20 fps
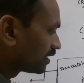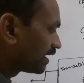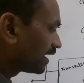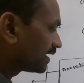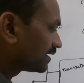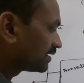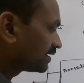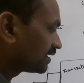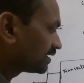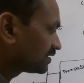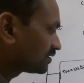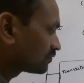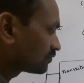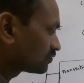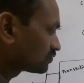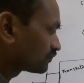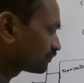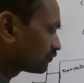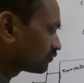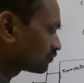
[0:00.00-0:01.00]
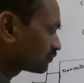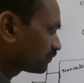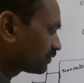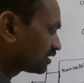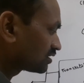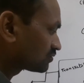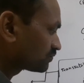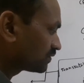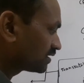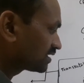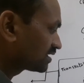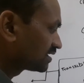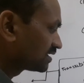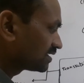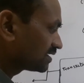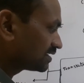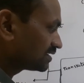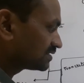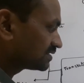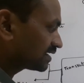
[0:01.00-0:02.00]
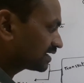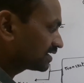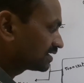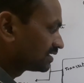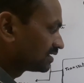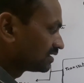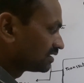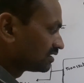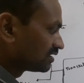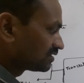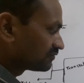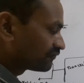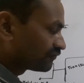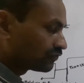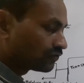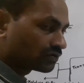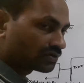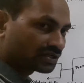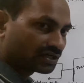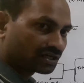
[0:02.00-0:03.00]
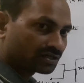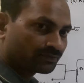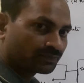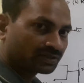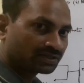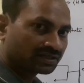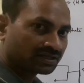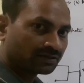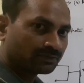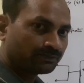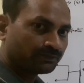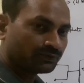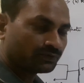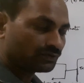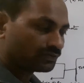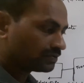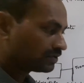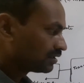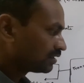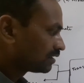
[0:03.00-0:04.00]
and erythrose 4 phosphate, it is a 4 carbon compound.